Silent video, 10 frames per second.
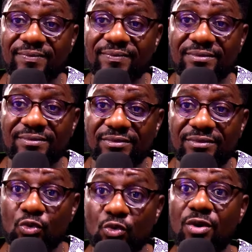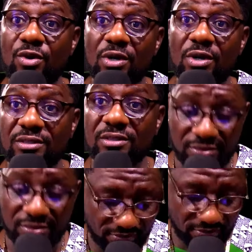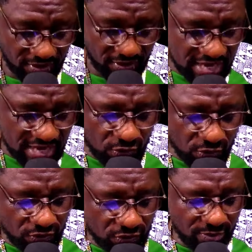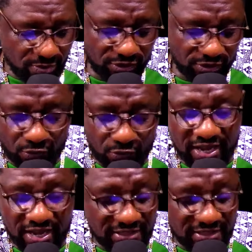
To go and do what? Let's go to the board so we can see what I'm